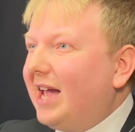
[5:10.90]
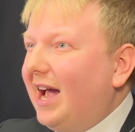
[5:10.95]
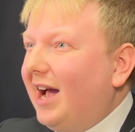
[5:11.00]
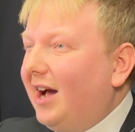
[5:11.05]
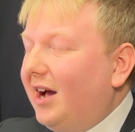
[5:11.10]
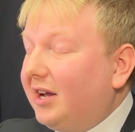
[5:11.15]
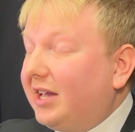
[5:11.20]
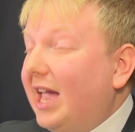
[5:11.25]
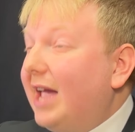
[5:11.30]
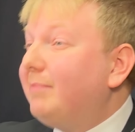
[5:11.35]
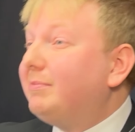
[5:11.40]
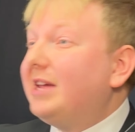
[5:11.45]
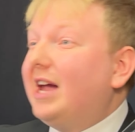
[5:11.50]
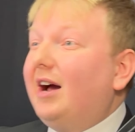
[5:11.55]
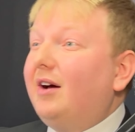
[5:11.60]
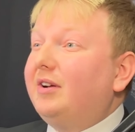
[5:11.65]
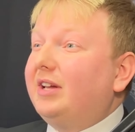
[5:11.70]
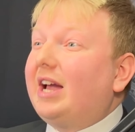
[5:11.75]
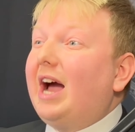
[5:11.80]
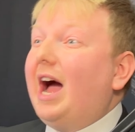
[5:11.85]
Town
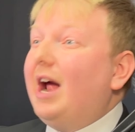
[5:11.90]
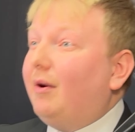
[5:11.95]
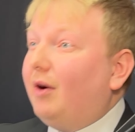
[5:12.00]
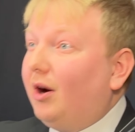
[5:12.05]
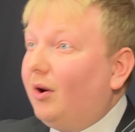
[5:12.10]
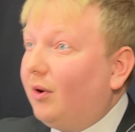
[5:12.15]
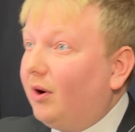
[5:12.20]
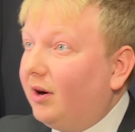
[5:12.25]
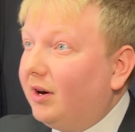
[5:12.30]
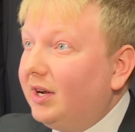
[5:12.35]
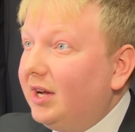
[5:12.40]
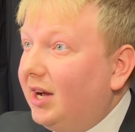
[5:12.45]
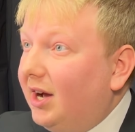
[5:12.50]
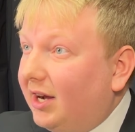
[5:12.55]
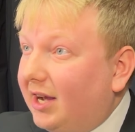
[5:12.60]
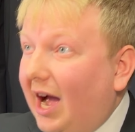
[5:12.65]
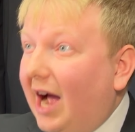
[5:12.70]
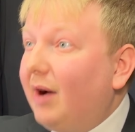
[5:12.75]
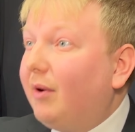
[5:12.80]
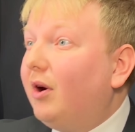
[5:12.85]
to Cairo, or
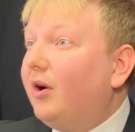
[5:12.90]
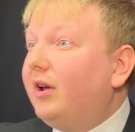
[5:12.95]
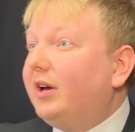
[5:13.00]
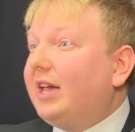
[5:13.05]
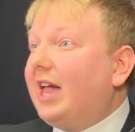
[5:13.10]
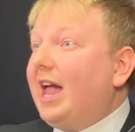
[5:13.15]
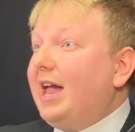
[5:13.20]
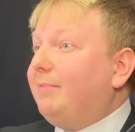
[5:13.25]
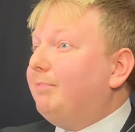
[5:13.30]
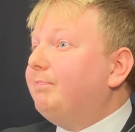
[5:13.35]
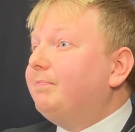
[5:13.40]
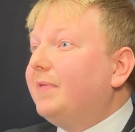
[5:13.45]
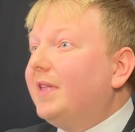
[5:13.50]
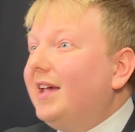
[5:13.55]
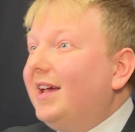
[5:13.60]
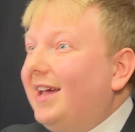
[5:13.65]
Cairo to Cape.